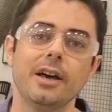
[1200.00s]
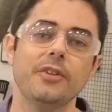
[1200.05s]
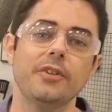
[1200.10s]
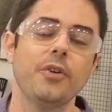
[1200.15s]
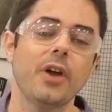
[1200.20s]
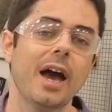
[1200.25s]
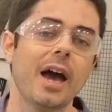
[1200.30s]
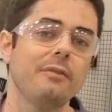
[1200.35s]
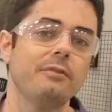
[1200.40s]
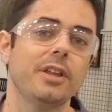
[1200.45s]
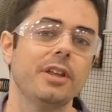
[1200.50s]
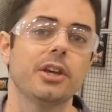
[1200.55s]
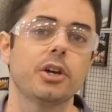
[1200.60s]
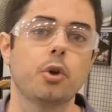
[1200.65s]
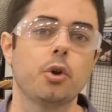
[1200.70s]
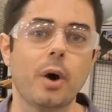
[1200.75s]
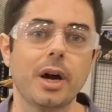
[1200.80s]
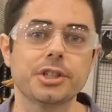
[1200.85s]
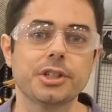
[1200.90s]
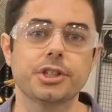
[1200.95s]
leave them in the
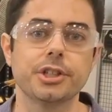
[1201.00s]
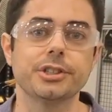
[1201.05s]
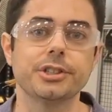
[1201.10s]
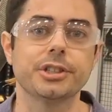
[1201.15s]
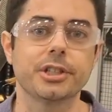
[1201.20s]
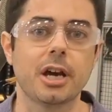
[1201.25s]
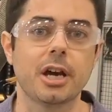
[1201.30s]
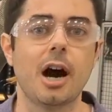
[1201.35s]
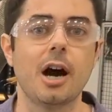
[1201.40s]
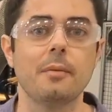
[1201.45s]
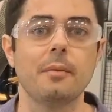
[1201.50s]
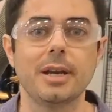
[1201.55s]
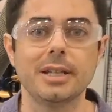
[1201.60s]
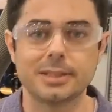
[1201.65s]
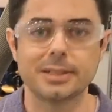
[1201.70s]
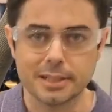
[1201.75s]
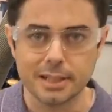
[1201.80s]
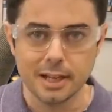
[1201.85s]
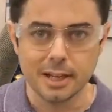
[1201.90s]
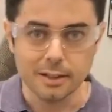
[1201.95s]
feed. All
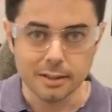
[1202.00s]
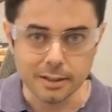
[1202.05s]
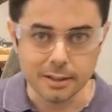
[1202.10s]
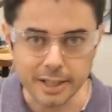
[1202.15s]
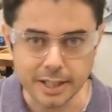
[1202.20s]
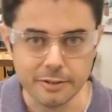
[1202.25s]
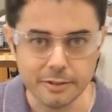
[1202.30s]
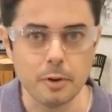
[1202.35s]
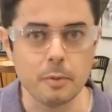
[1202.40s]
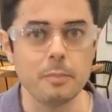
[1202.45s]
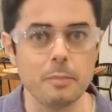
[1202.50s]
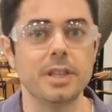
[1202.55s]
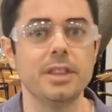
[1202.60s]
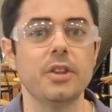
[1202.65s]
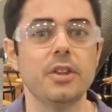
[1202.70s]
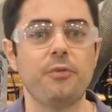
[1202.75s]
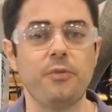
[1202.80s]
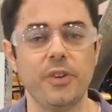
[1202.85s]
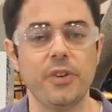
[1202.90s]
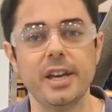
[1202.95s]
right,
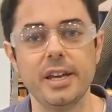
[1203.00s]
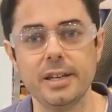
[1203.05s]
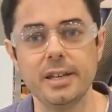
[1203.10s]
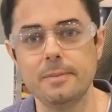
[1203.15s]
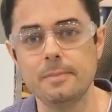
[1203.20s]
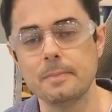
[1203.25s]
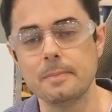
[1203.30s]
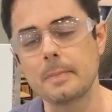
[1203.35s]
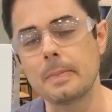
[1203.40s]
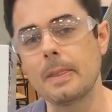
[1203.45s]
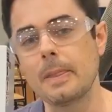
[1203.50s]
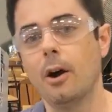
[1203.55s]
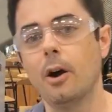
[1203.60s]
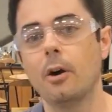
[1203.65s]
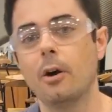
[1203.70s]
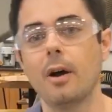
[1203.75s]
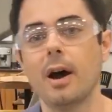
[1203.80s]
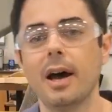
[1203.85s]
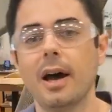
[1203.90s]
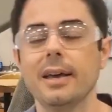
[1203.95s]
and we'll catch
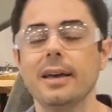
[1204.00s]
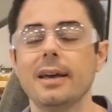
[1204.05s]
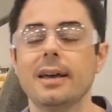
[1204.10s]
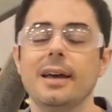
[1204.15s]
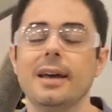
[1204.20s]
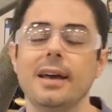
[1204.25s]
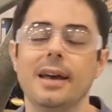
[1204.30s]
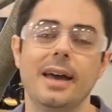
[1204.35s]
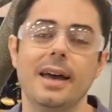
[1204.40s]
you next time.